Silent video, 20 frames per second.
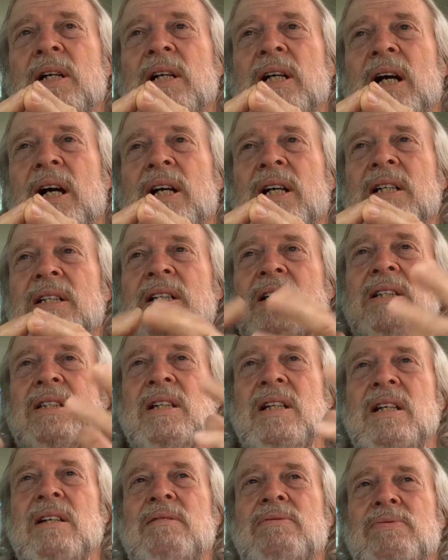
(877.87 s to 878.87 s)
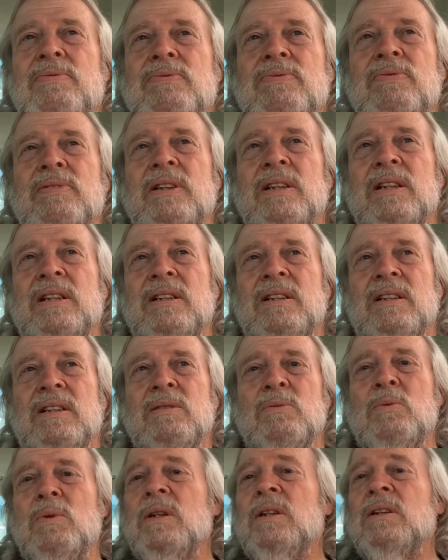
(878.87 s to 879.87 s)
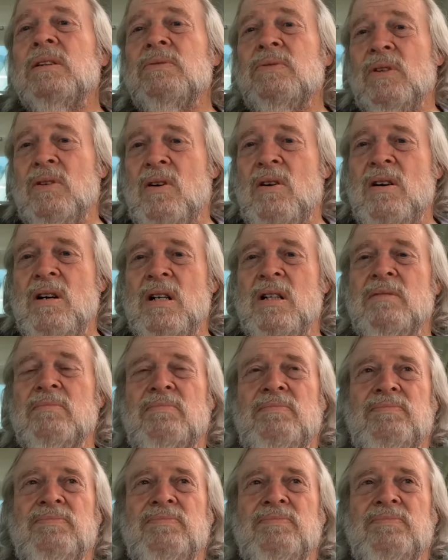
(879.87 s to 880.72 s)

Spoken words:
And he says, if it is the will of God